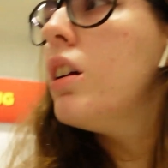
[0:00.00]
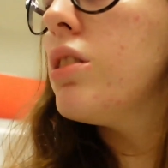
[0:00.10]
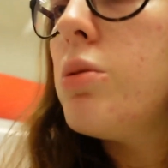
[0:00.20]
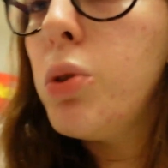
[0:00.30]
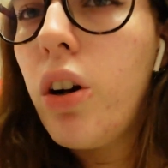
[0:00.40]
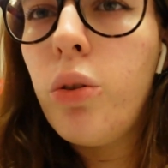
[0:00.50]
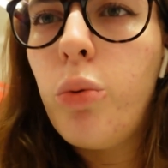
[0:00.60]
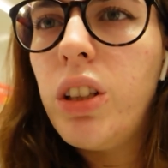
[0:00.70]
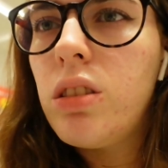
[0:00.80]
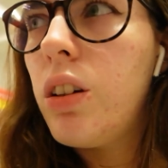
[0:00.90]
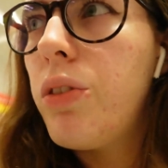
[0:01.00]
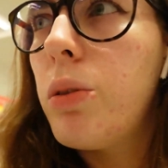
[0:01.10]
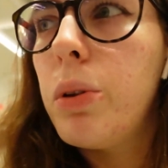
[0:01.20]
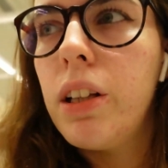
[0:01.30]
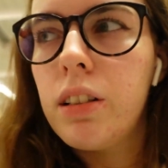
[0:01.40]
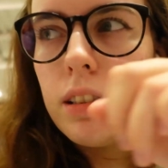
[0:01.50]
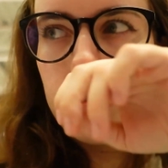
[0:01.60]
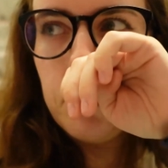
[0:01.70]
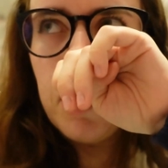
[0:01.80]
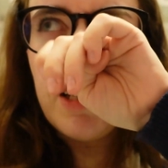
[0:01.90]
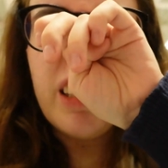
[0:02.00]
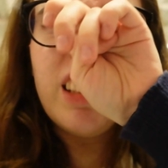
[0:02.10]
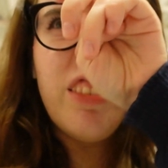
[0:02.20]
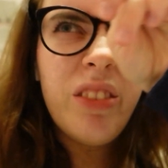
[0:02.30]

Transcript: There's more Halloween stuff here, but like party stuff.